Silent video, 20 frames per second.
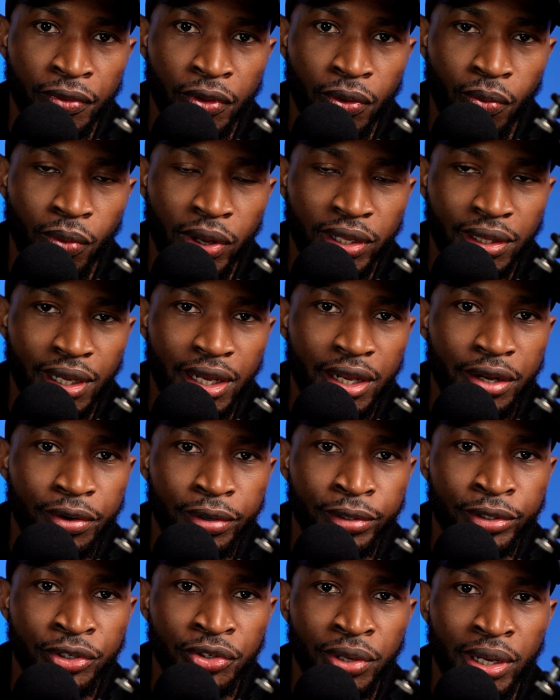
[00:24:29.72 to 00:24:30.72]
what the
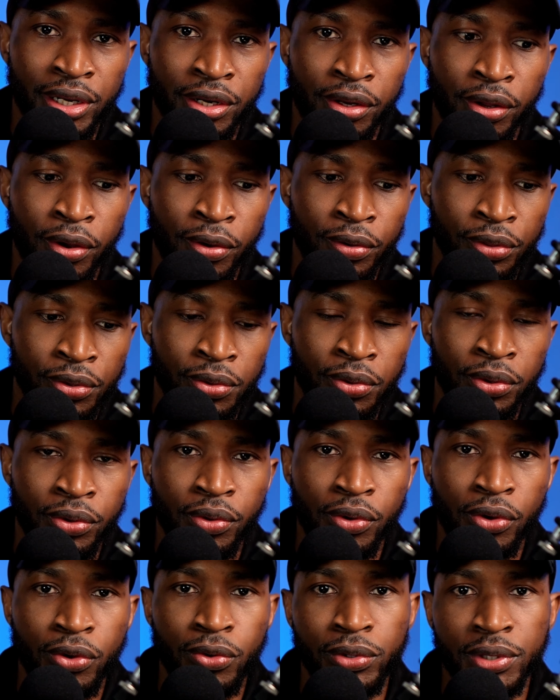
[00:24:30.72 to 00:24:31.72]
hero's trying to go
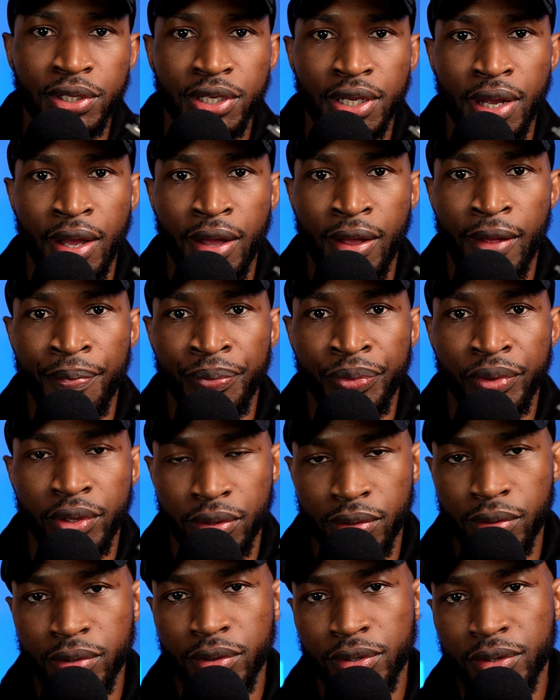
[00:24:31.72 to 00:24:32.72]
through, who's
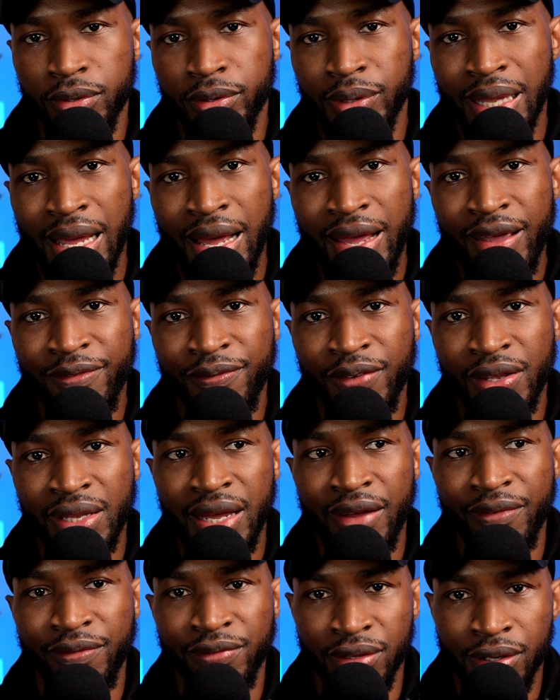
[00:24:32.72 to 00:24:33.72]
gone through life and they
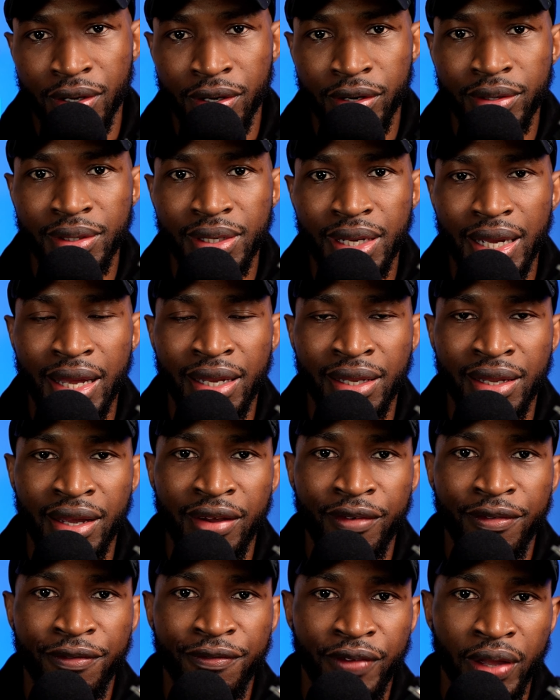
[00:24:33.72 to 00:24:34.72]
have learned and they
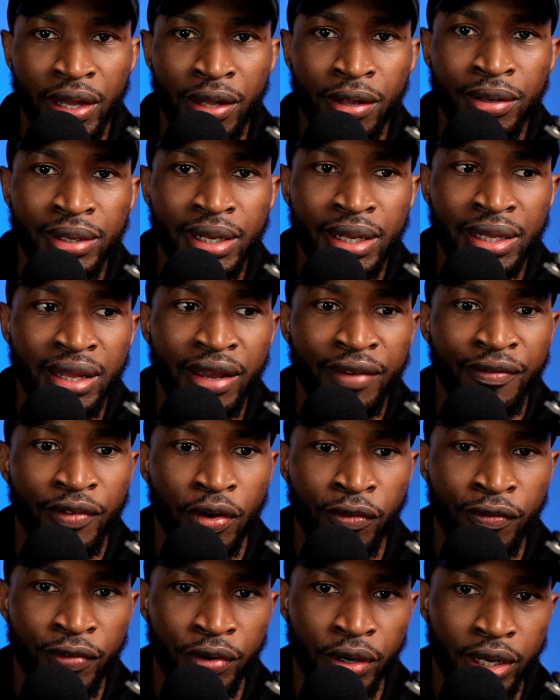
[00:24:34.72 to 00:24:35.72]
have failed and they've
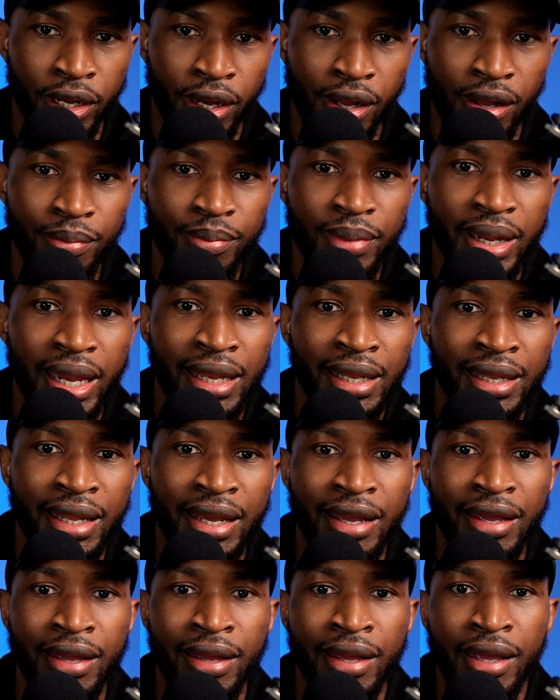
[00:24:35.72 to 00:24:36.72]
overcome, and
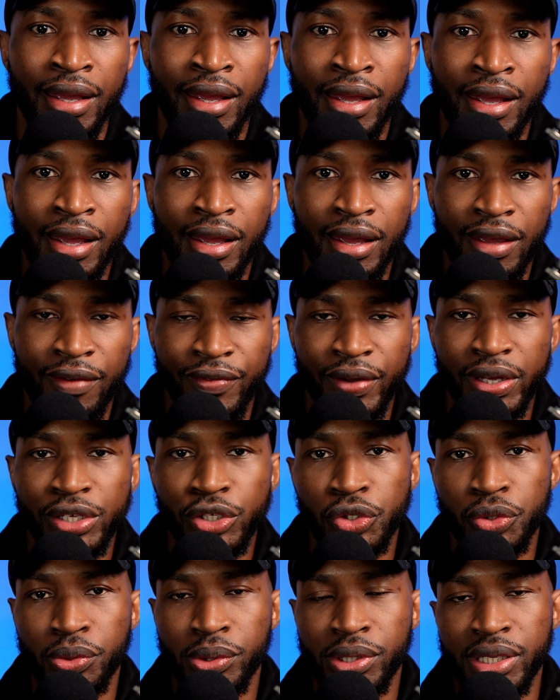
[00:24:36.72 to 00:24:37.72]
they
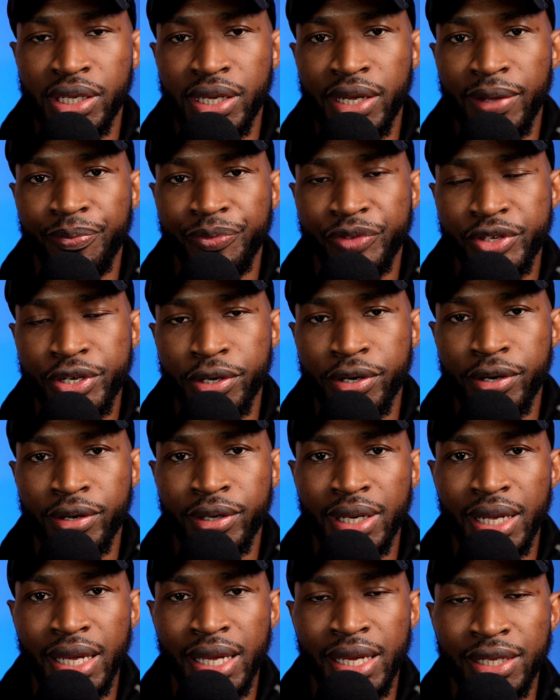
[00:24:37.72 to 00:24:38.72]
eventually
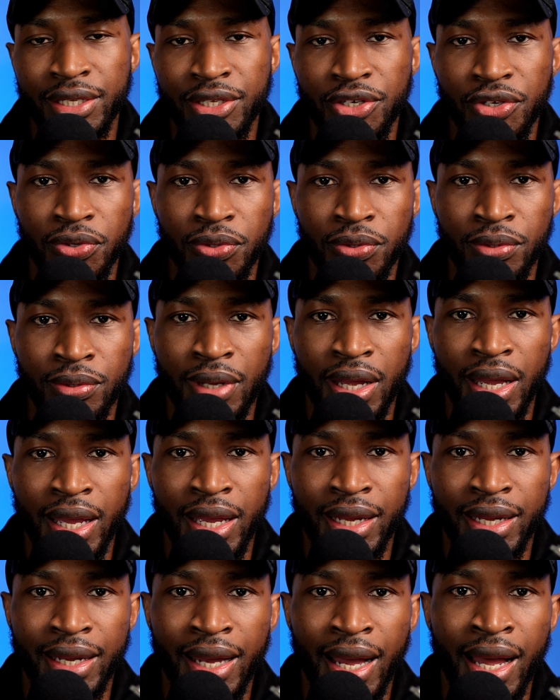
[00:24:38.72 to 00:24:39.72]
turn into a
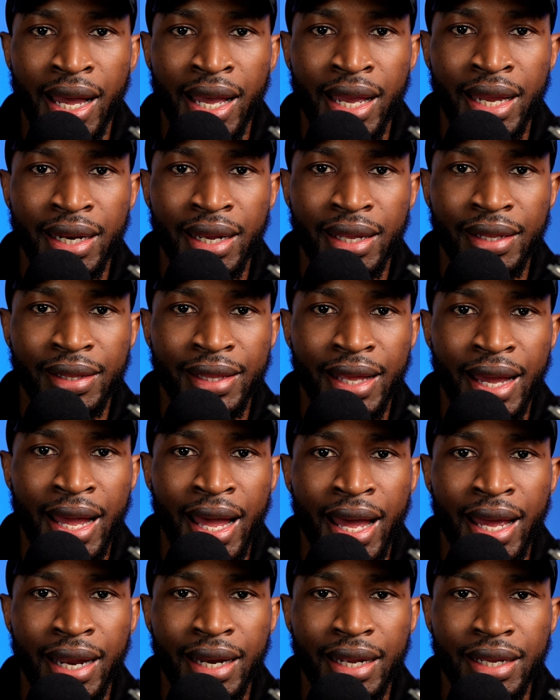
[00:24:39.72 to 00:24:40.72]
guide
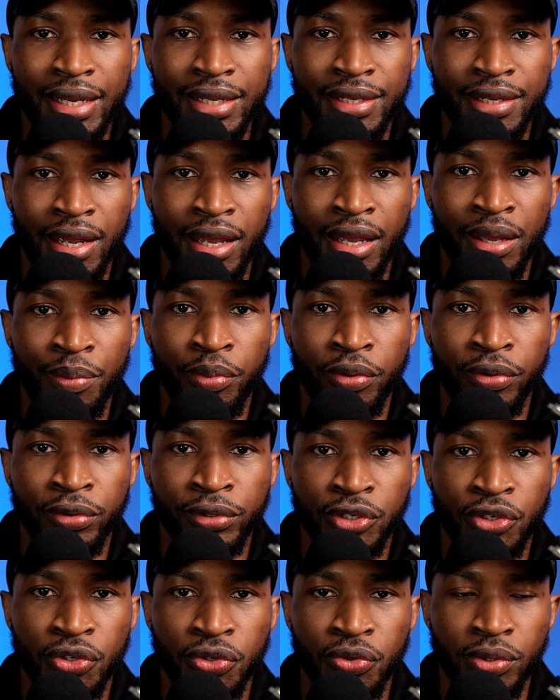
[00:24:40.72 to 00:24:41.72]
that is able
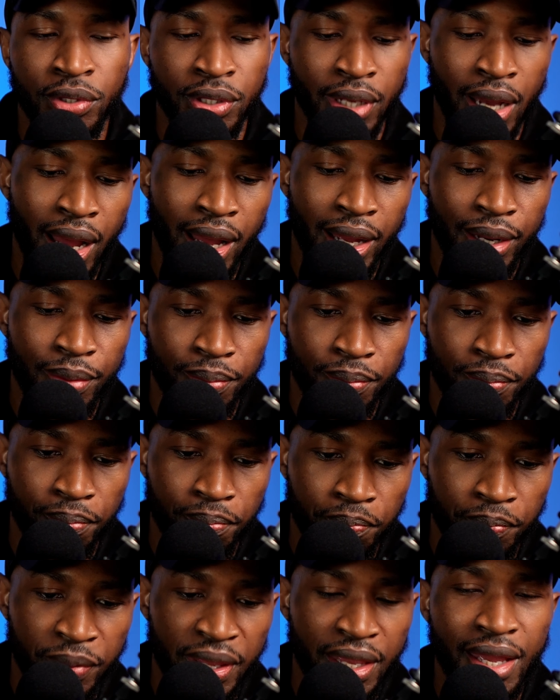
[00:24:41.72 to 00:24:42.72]
to not
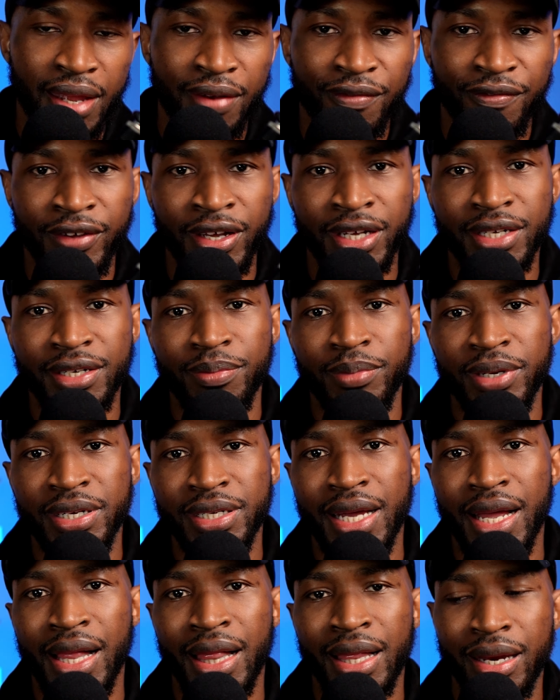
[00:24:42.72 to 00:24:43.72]
be in victim
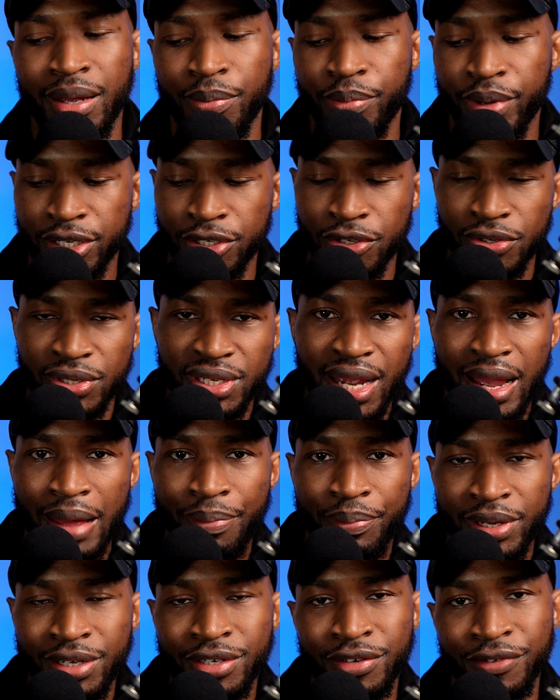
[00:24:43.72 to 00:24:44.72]
mentality, but to
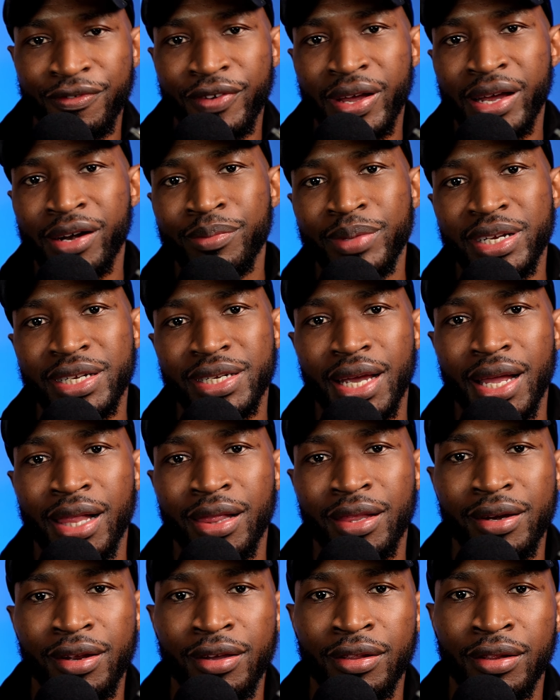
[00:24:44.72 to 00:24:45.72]
tap into fighter
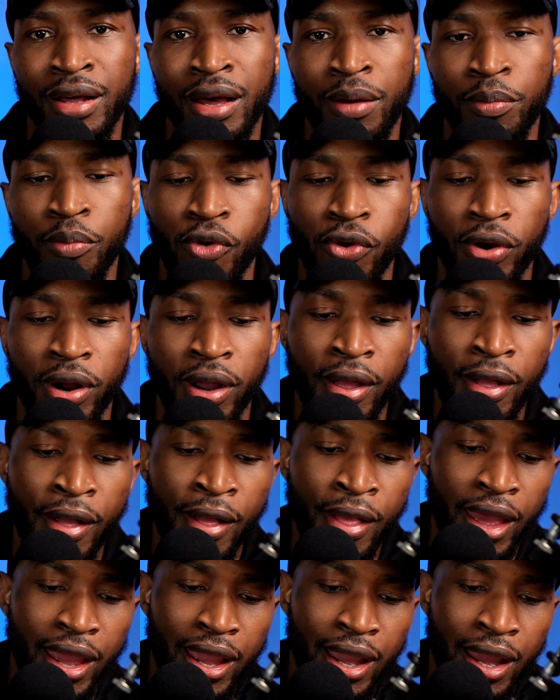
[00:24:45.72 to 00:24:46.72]
mentality a lot more.
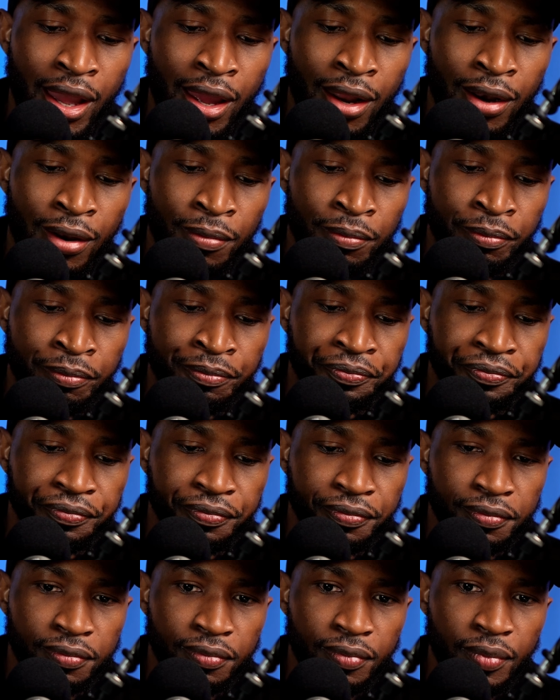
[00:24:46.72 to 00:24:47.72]
And
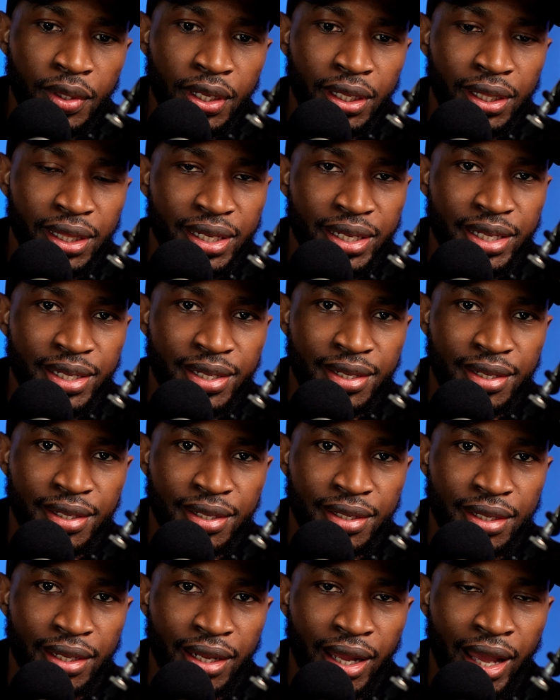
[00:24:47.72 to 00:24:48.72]
this
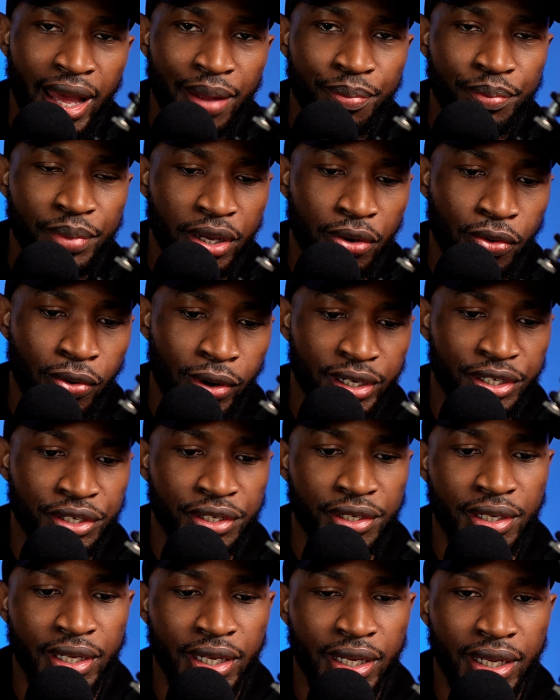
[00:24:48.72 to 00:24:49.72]
had me
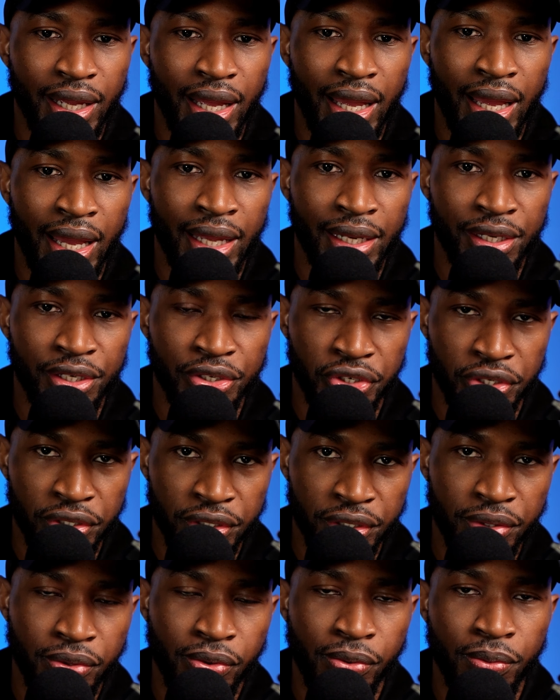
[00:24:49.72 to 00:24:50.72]
questioning, and
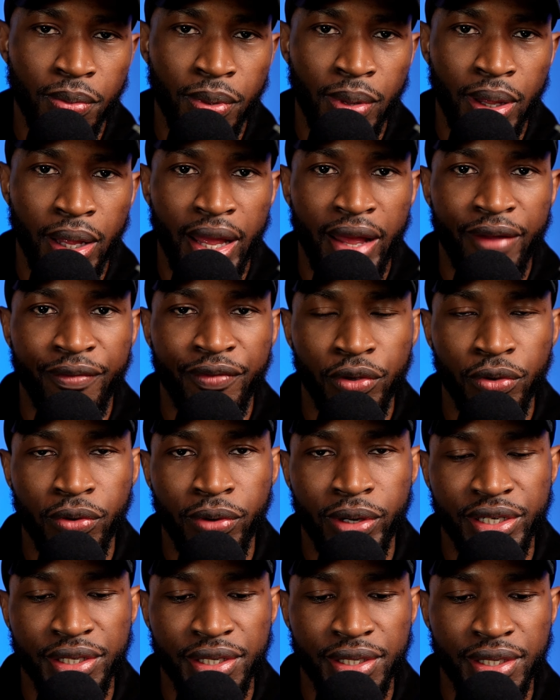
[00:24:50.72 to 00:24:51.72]
should have you
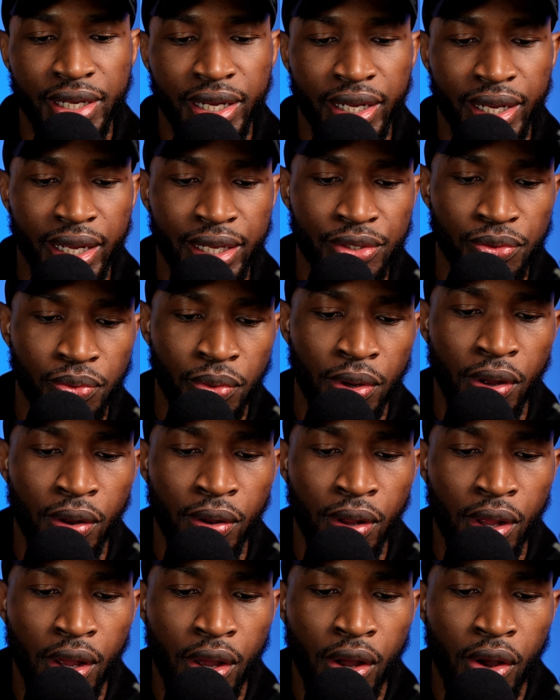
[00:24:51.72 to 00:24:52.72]
questioning as well.
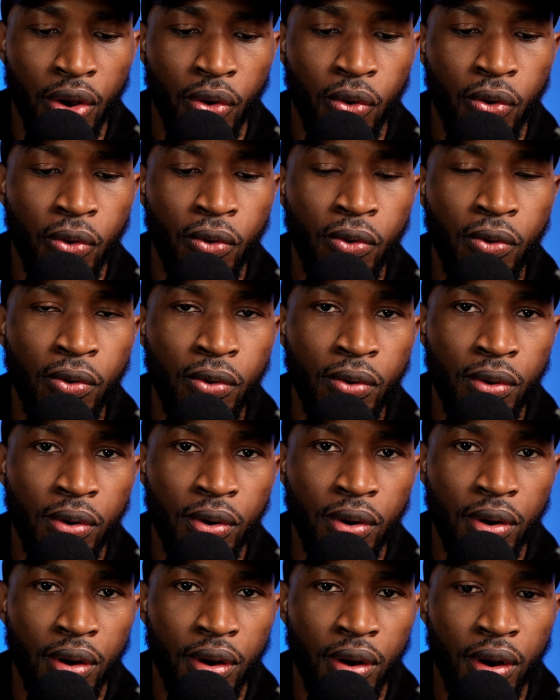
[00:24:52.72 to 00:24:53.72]
Who
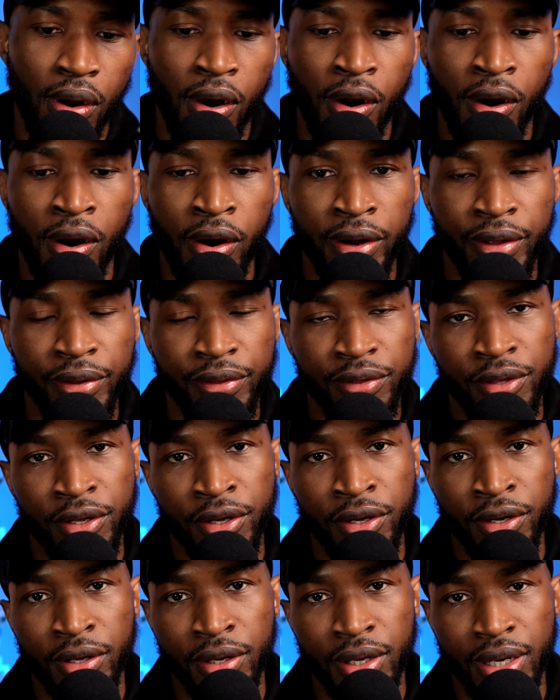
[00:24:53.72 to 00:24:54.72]
are
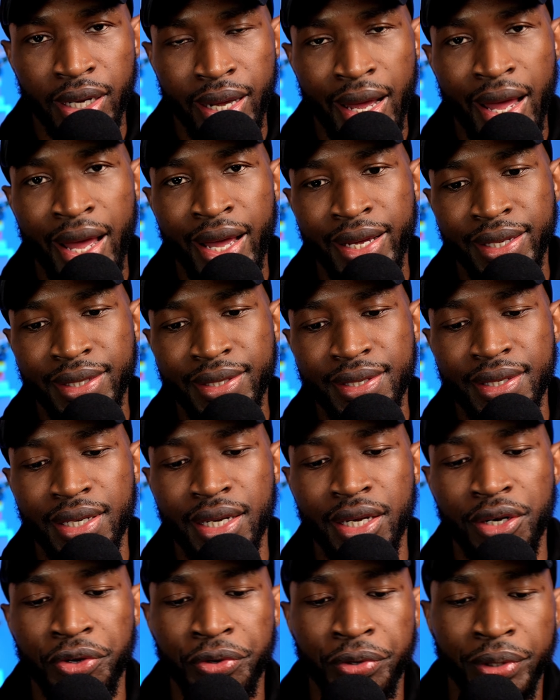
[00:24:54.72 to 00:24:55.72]
the guides
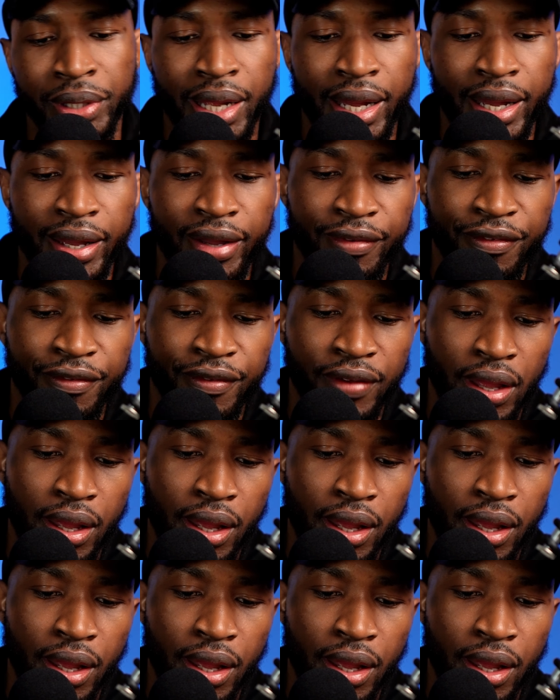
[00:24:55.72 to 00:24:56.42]
in your life?